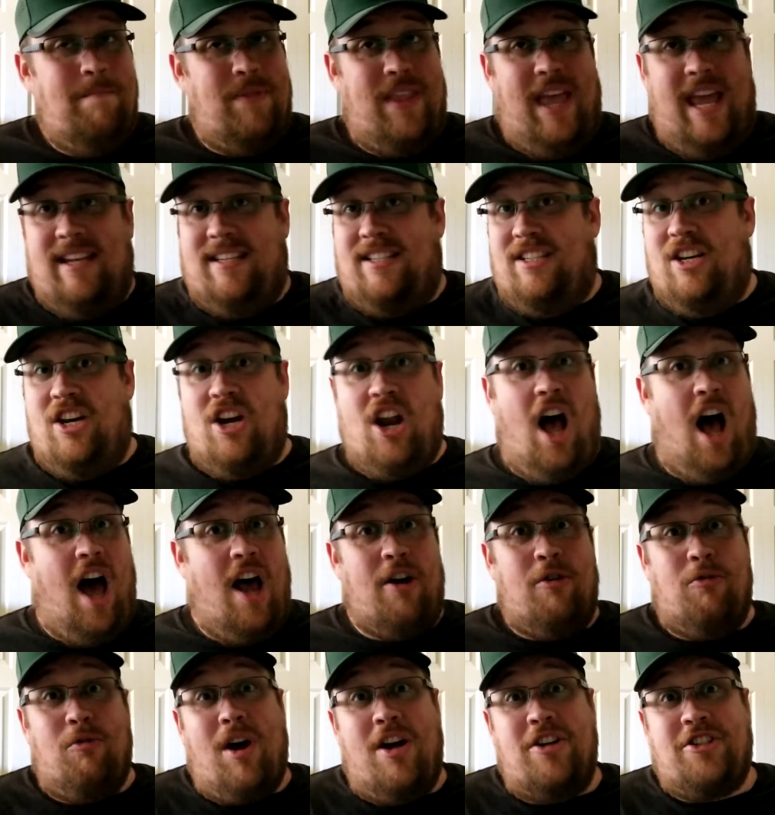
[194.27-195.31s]
It's not
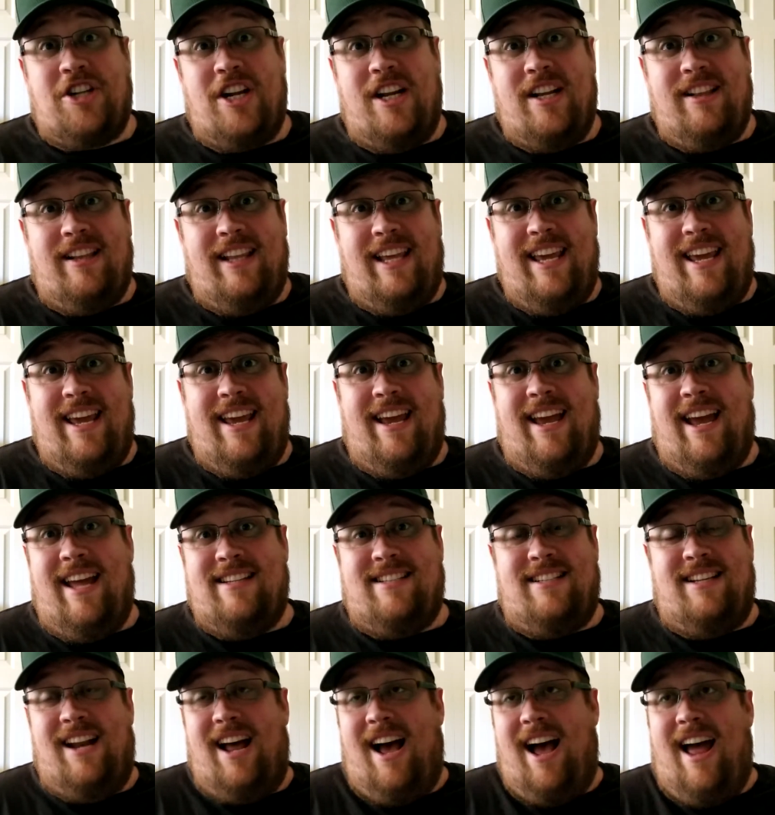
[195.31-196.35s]
a rushing league.
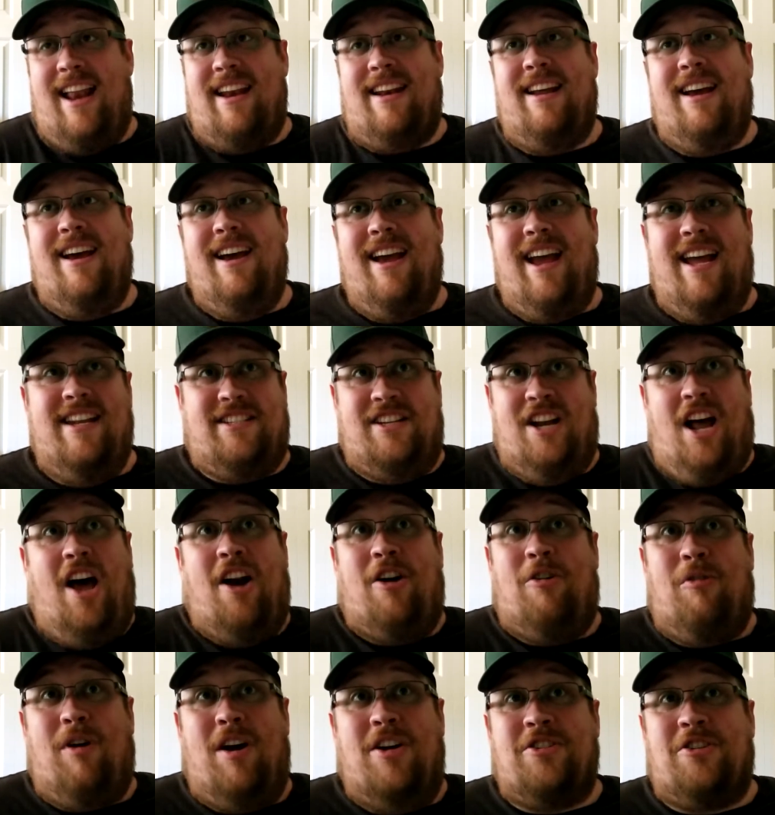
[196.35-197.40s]
It's not it's not
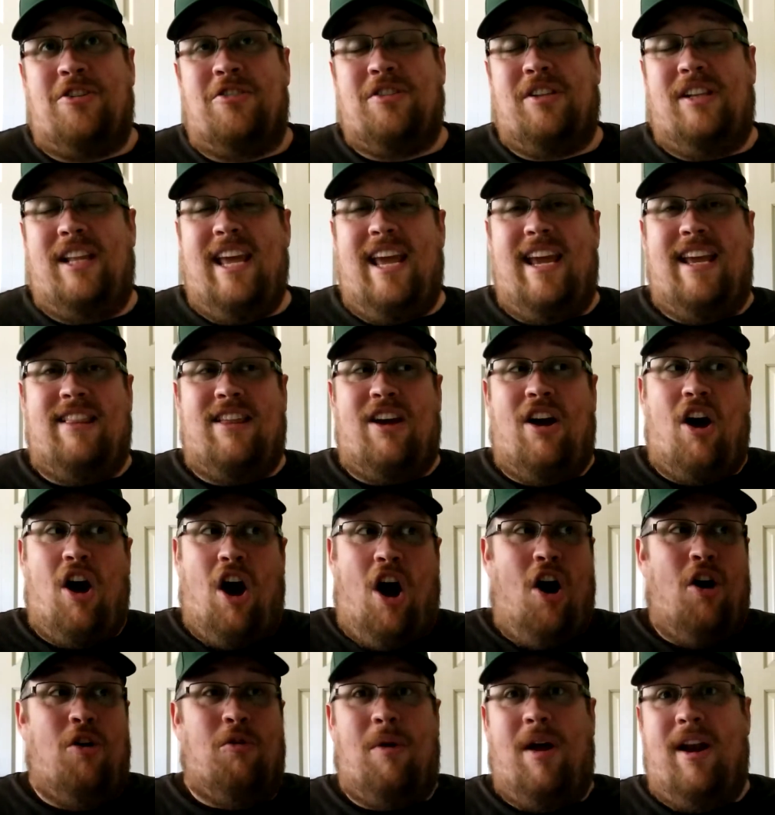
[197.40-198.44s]
a rushers league. There
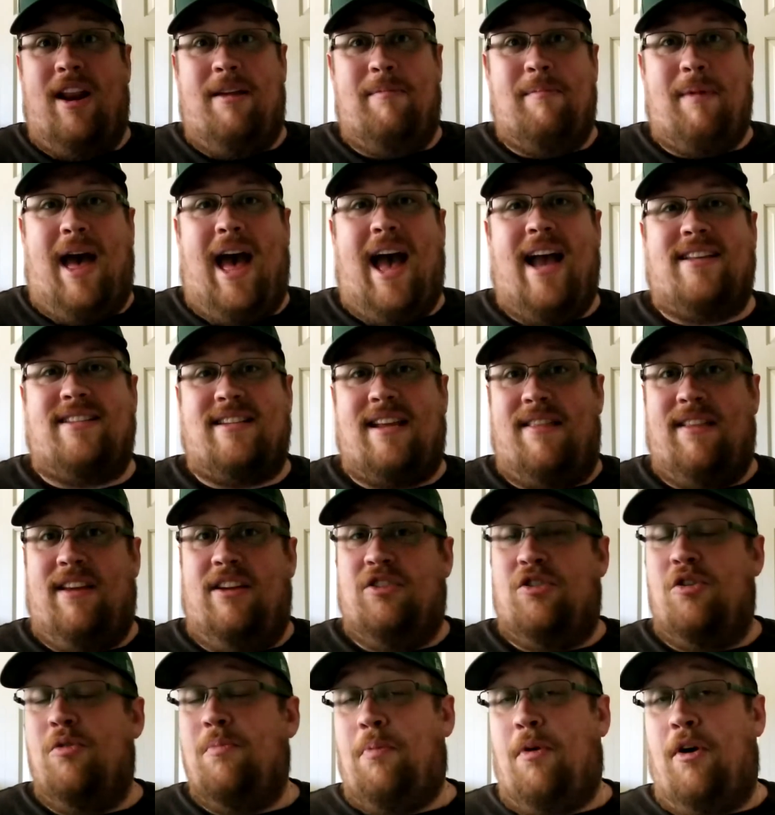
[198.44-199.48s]
are running backs, and they
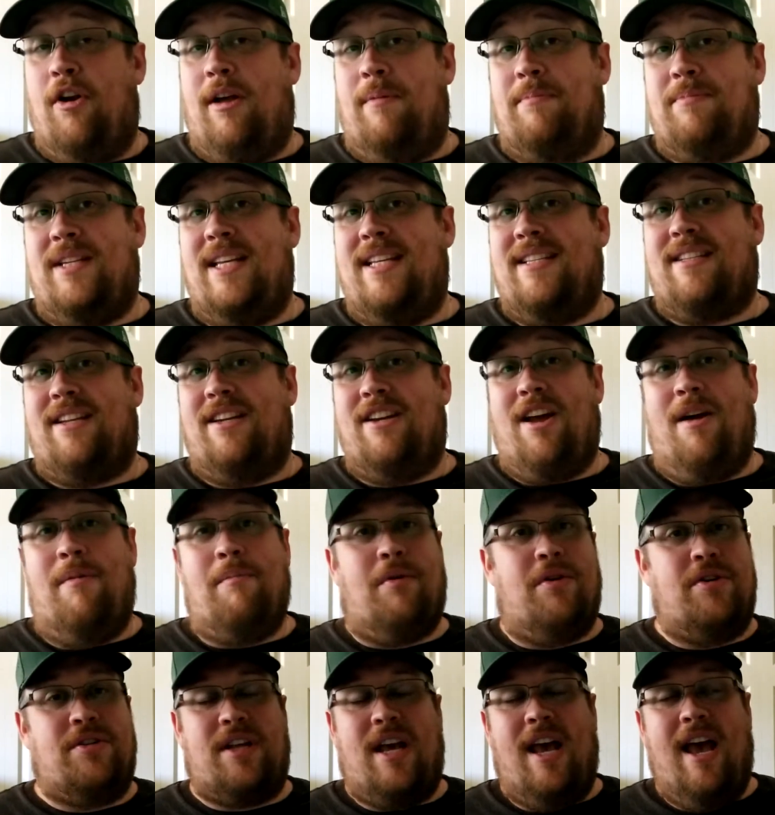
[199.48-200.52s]
do put up decent
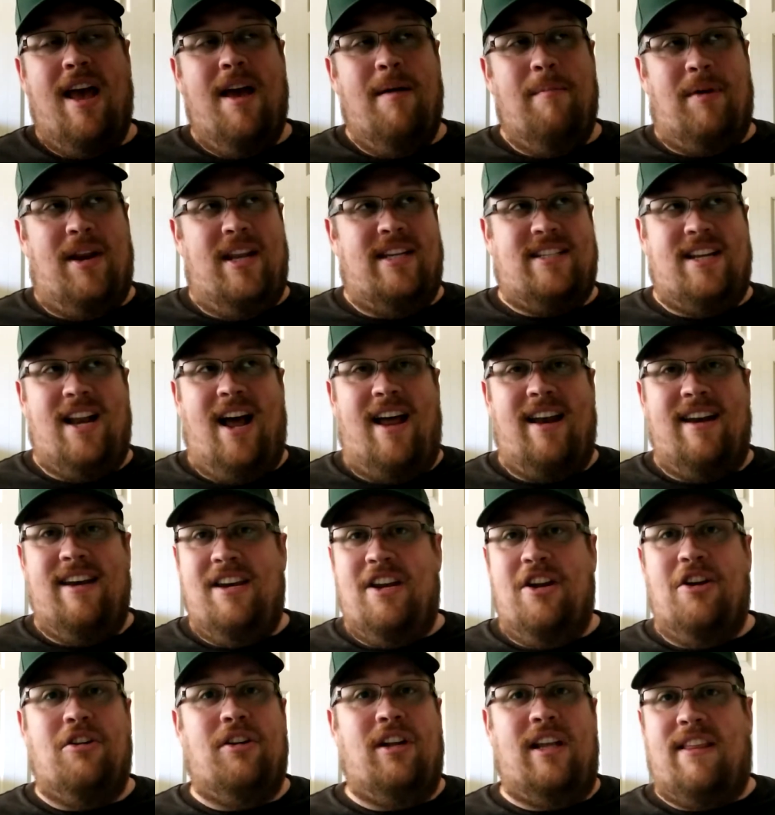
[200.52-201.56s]
numbers, but it's not
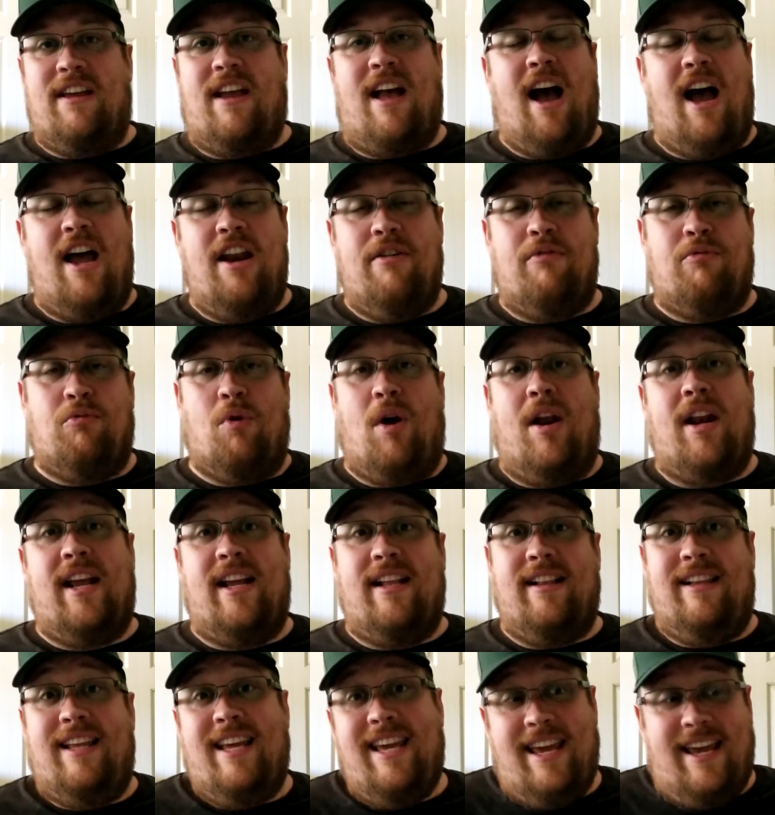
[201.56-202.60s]
nearly the kind of
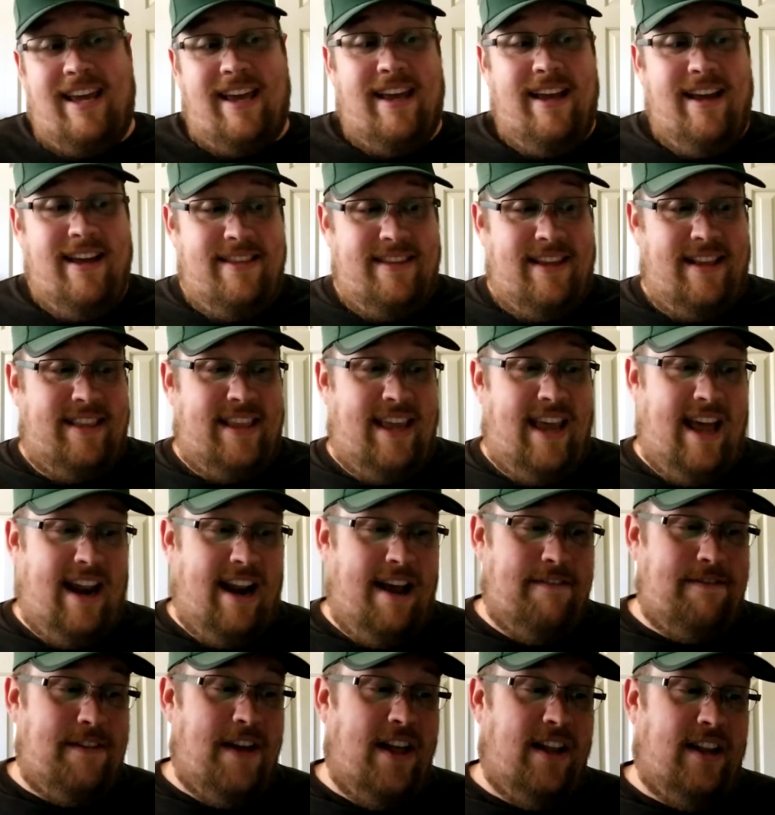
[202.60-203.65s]
running league that the N
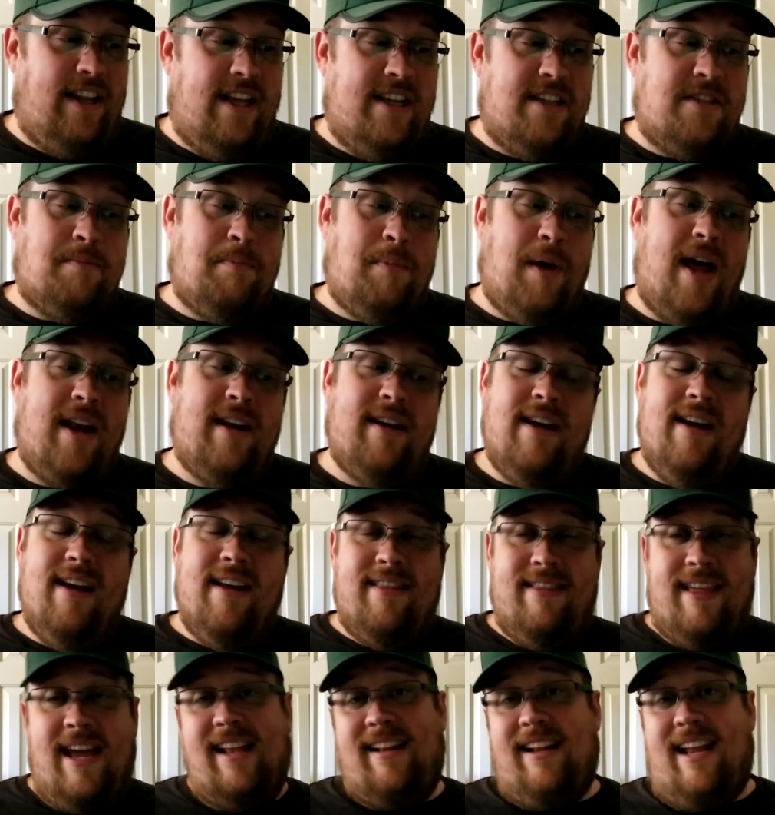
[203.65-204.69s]
F L is. But
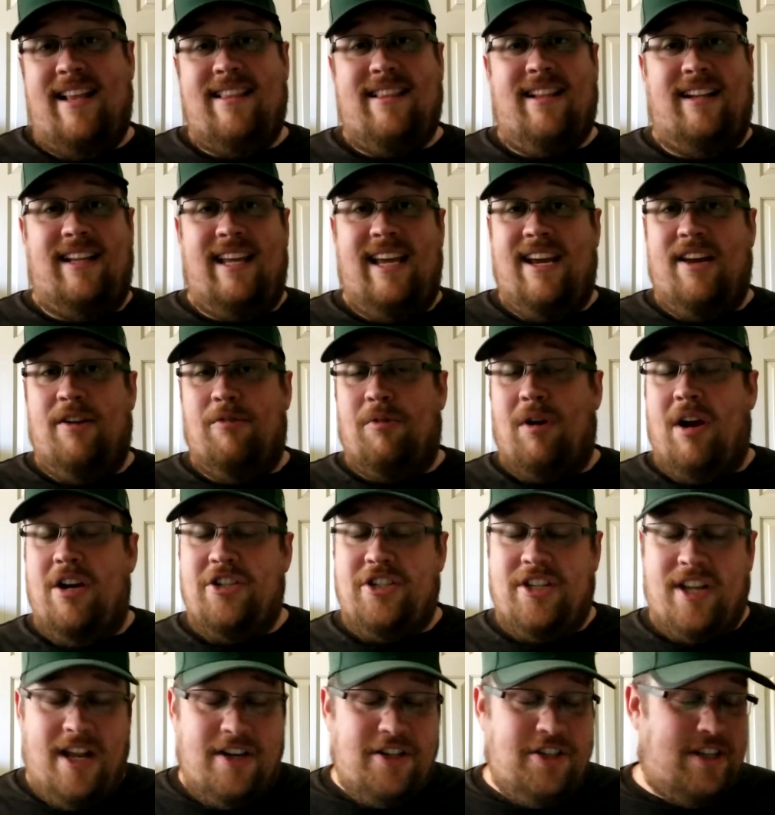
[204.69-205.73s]
they led the league in
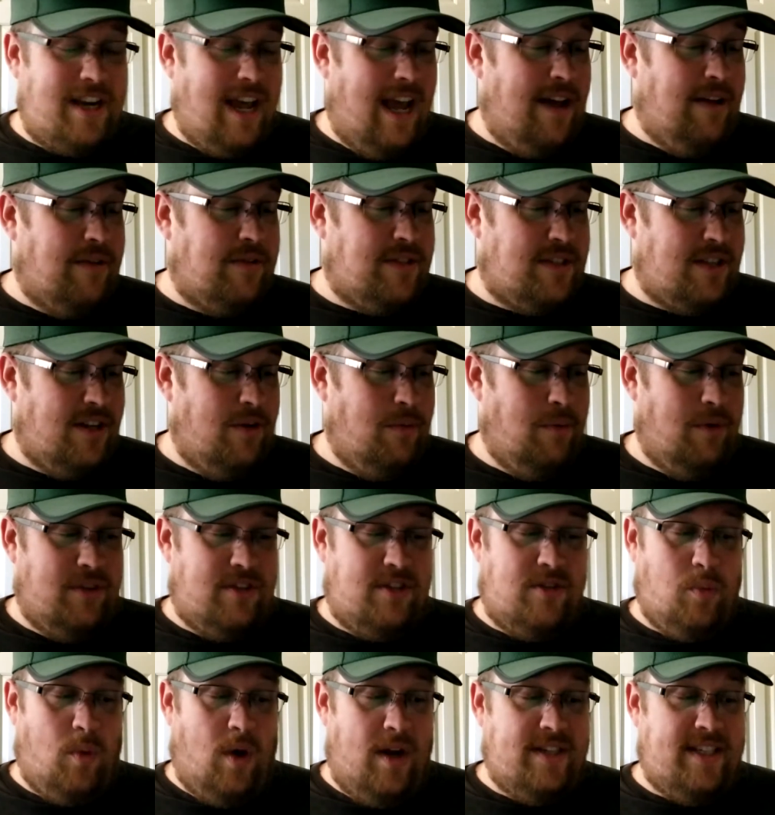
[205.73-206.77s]
rush touchdowns with
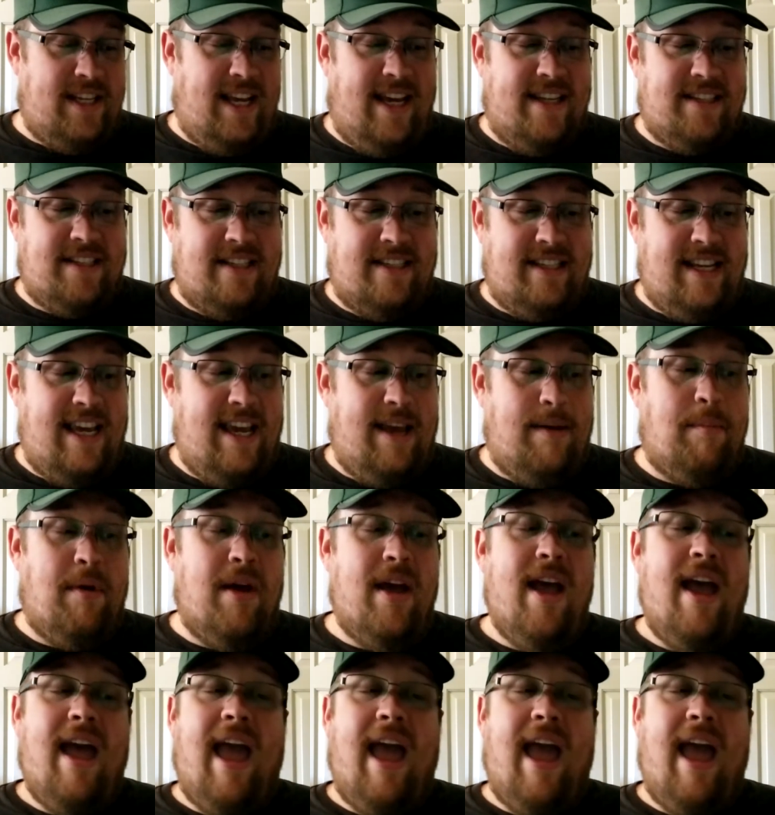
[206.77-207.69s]
twenty as a team.